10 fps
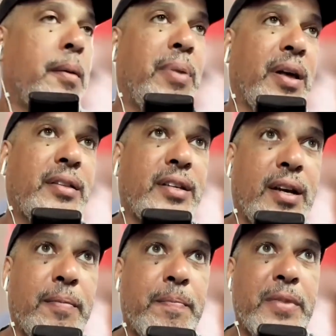but
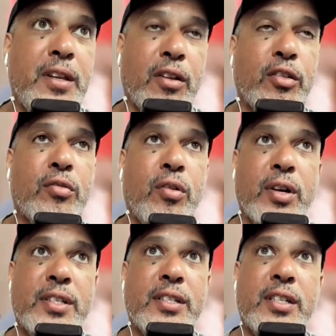you know, the
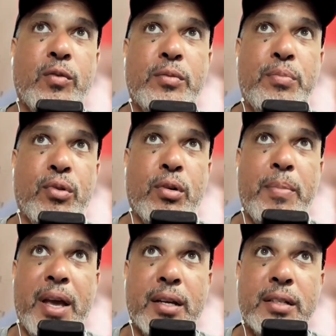crisis that was brought
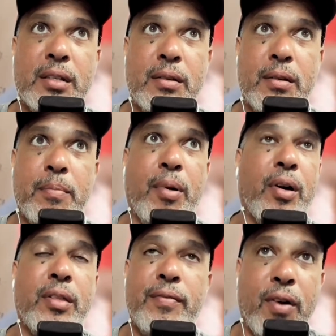about
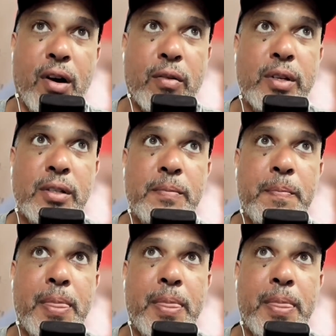by the virus